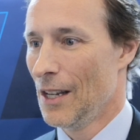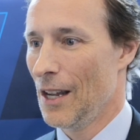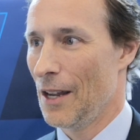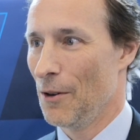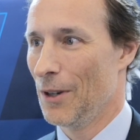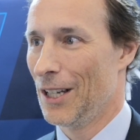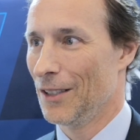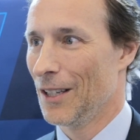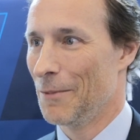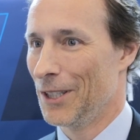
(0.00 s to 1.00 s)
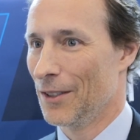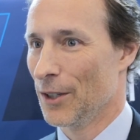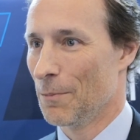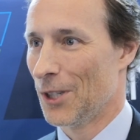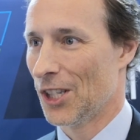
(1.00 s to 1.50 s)

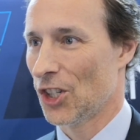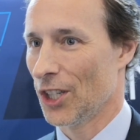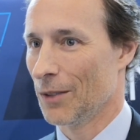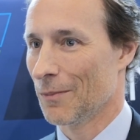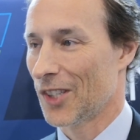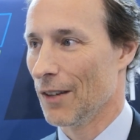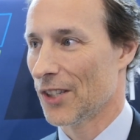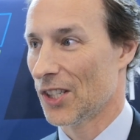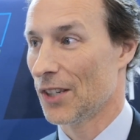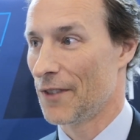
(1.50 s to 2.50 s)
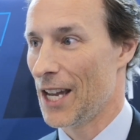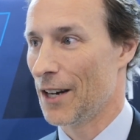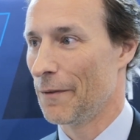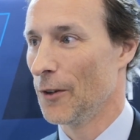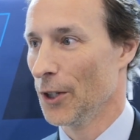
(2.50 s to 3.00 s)
They're positioning themselves as if they had
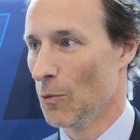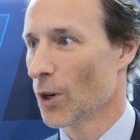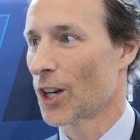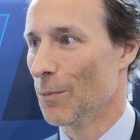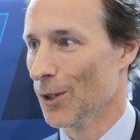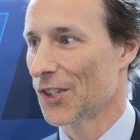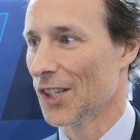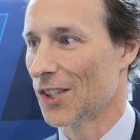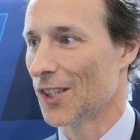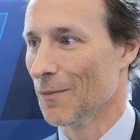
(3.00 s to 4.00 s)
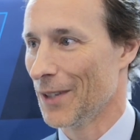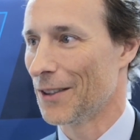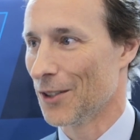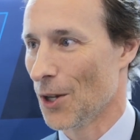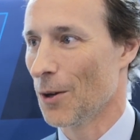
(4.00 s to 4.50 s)
a fully workable system
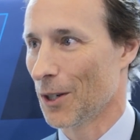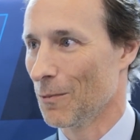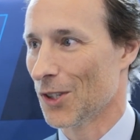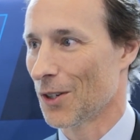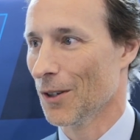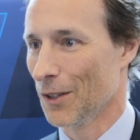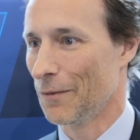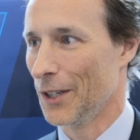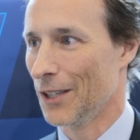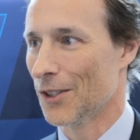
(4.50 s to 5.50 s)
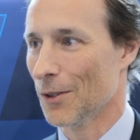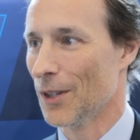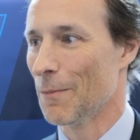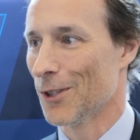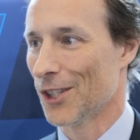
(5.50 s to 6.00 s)
that the token was going to fit into.
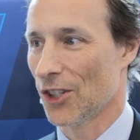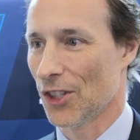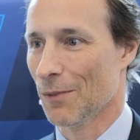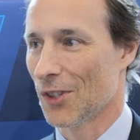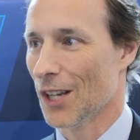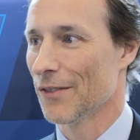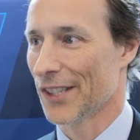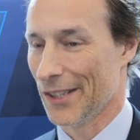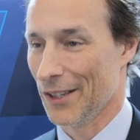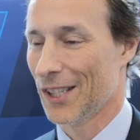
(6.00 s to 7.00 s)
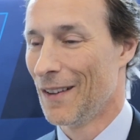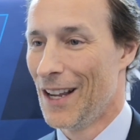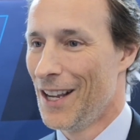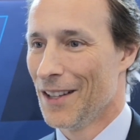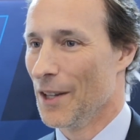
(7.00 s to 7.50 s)
They positioned themselves as if
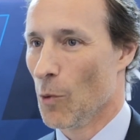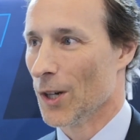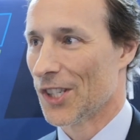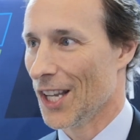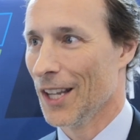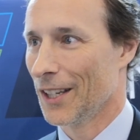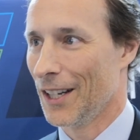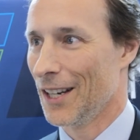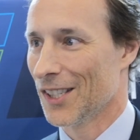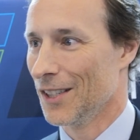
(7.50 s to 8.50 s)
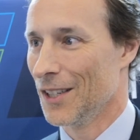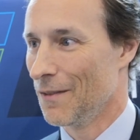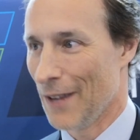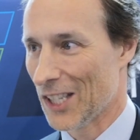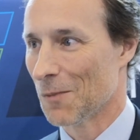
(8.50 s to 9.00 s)
they weren't selling it as an
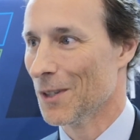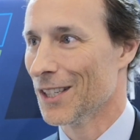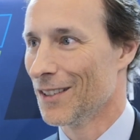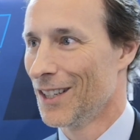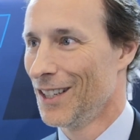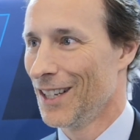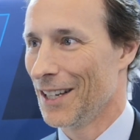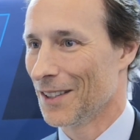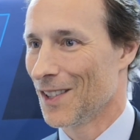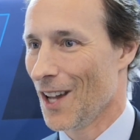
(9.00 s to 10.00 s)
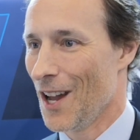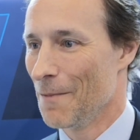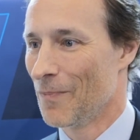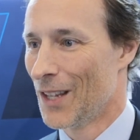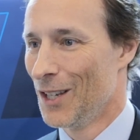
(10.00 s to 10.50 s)
investment at the
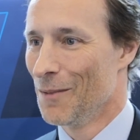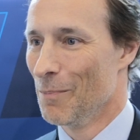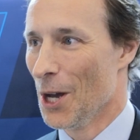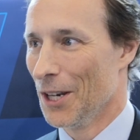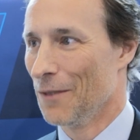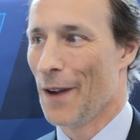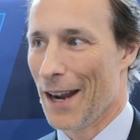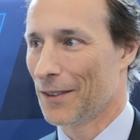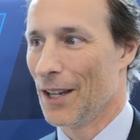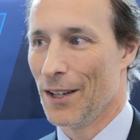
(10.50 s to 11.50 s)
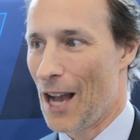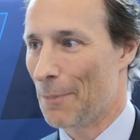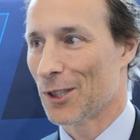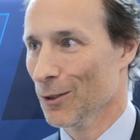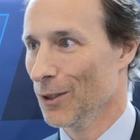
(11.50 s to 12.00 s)
time, but in fact they
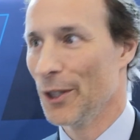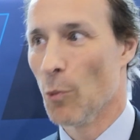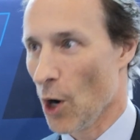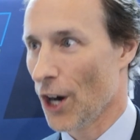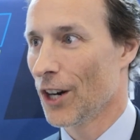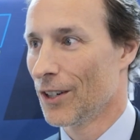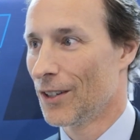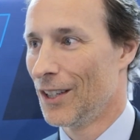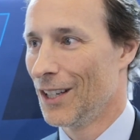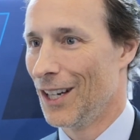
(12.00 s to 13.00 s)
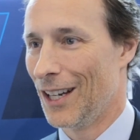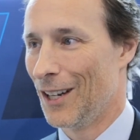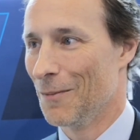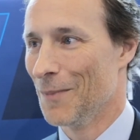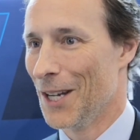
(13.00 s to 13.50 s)
absolutely were.
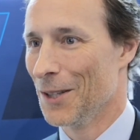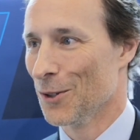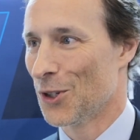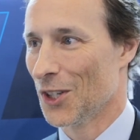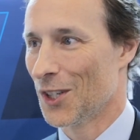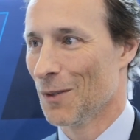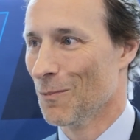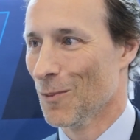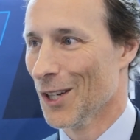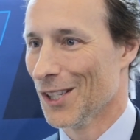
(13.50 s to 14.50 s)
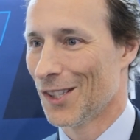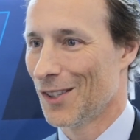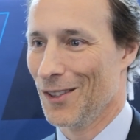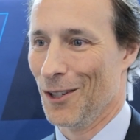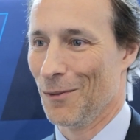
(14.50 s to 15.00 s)
And their system
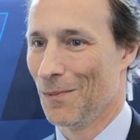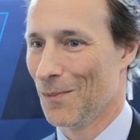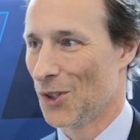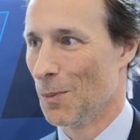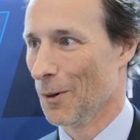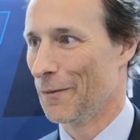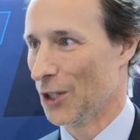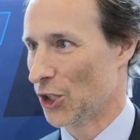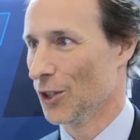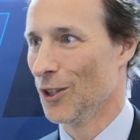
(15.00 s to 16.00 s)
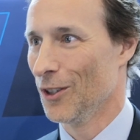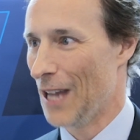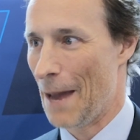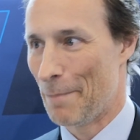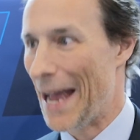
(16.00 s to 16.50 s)
was, superficial
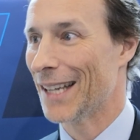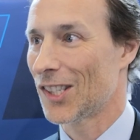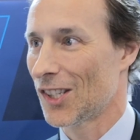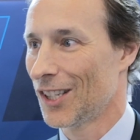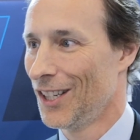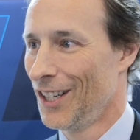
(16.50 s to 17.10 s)
at best.